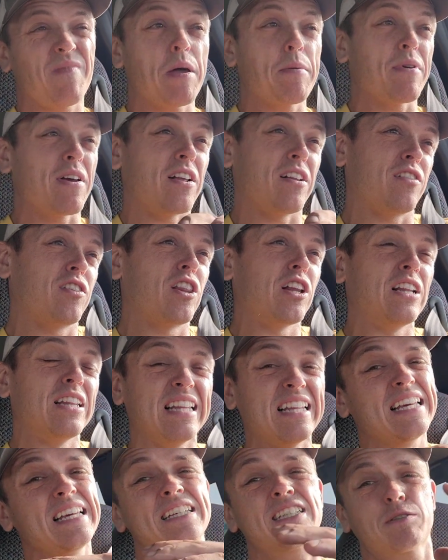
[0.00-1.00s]
maybe
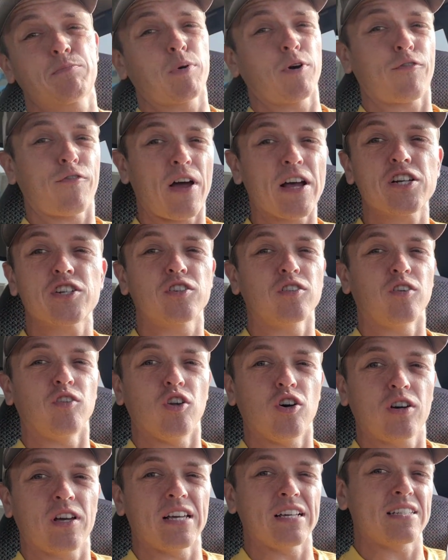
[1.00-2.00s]
the least
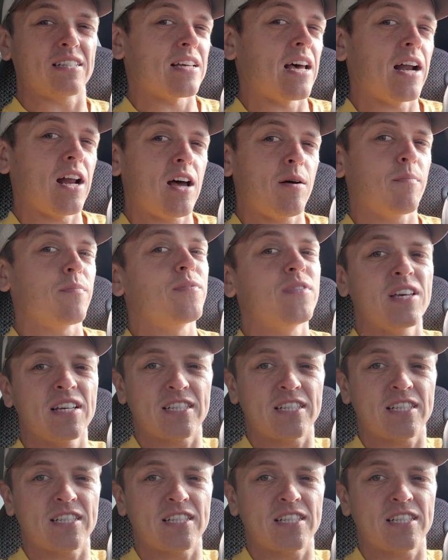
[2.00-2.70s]
professional looking setup,